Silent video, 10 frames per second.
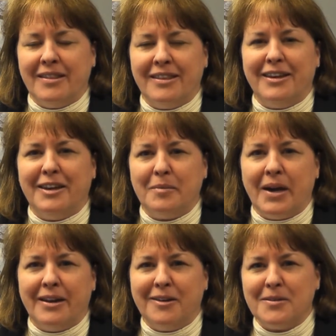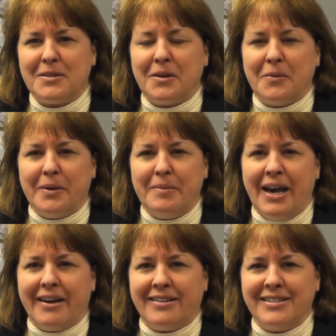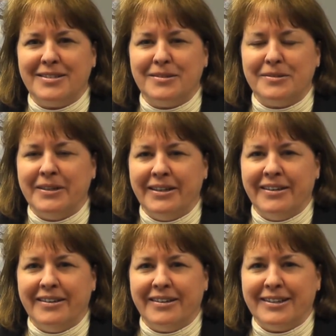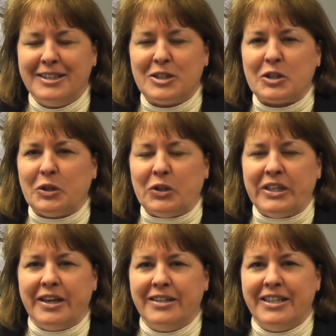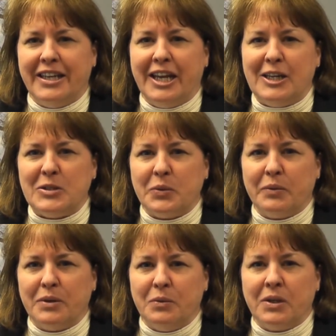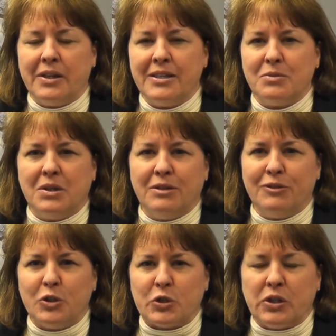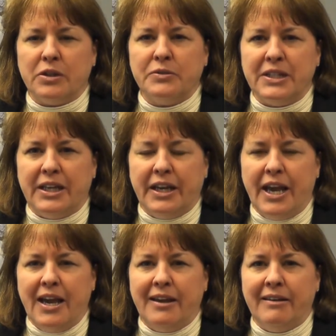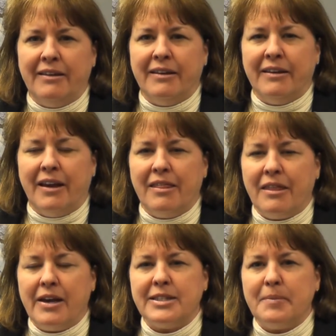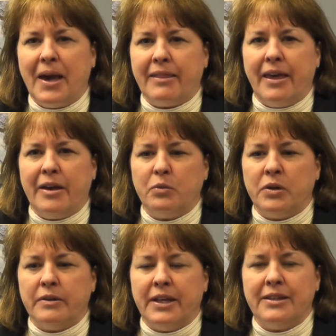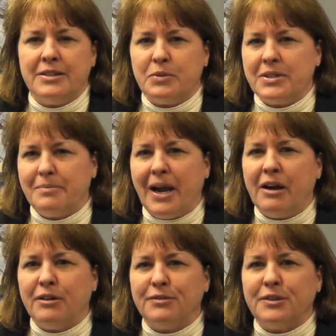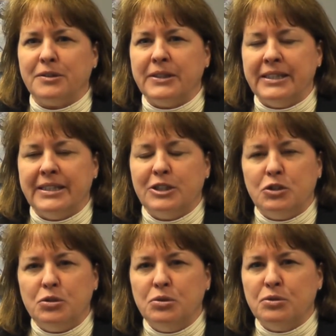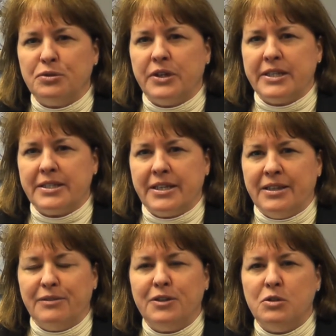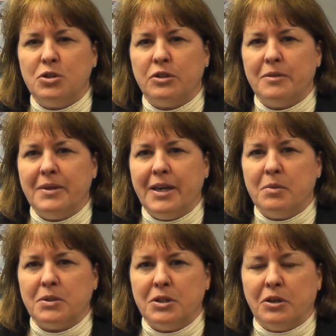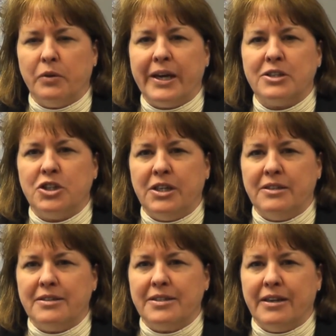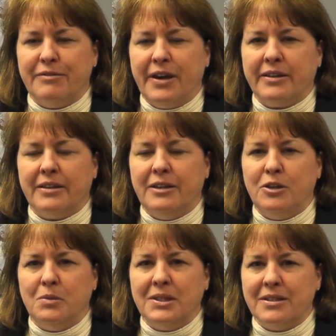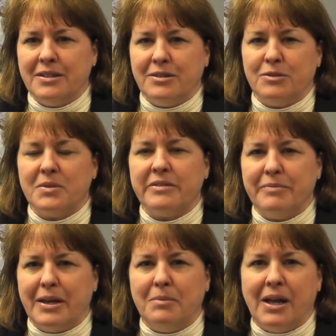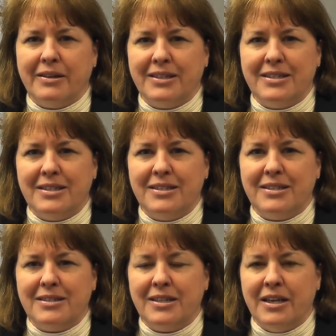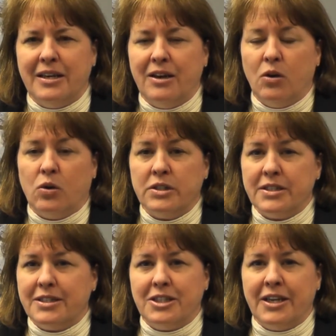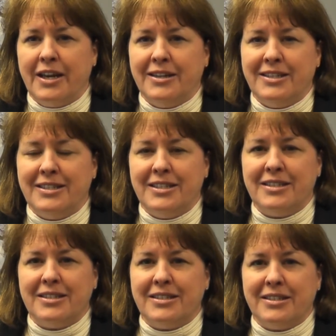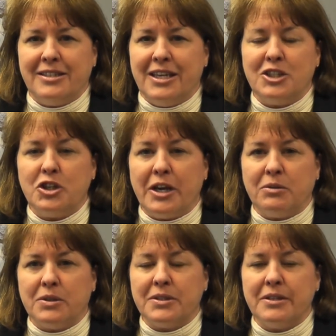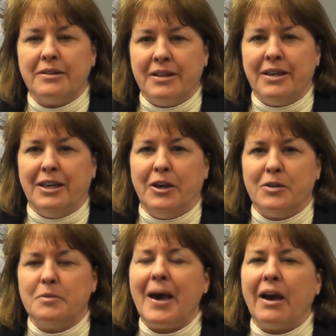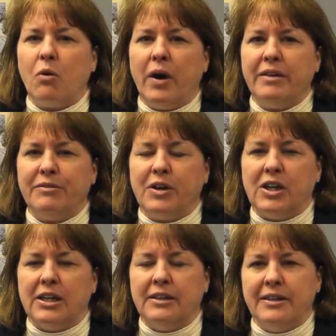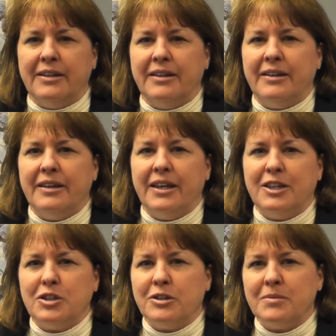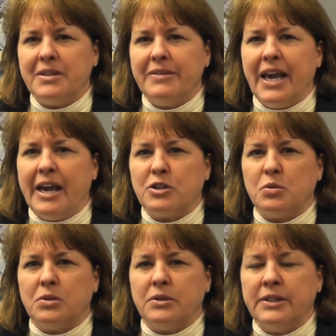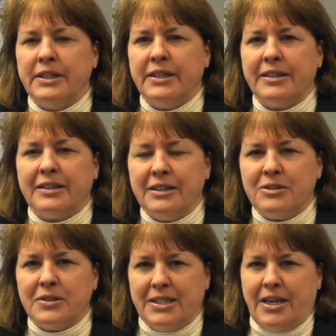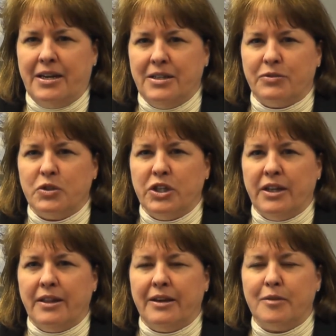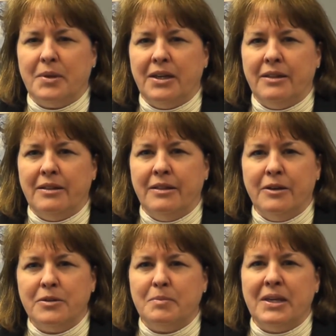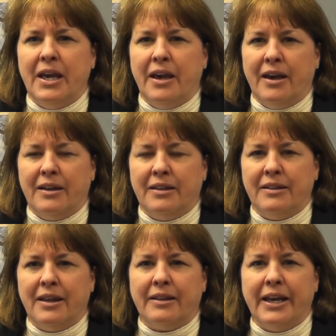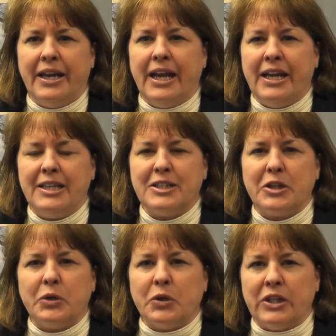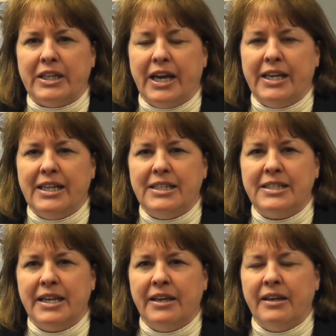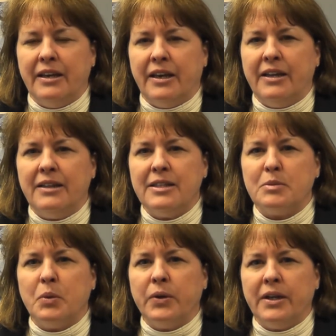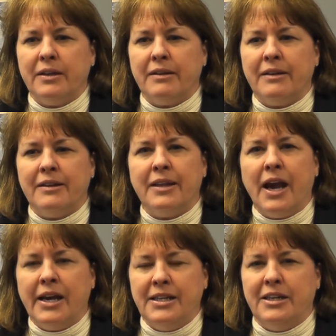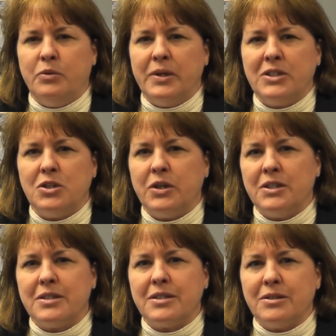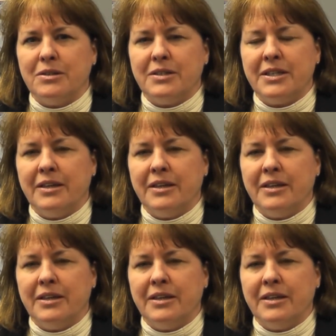thinking about it, goes all the way back into at least the early 1980s when we realized we could first clone DNA. And thoughts back then were that this was a powerful tool for us in the future to be able to correct genes that affected humans in terms of metabolic diseases or just genetic diseases in general. So the thinking goes back quite far. In terms of the actual clinical studies for gene therapy, those began in the late 80s and the early 90s. And at this point, the idea was to insert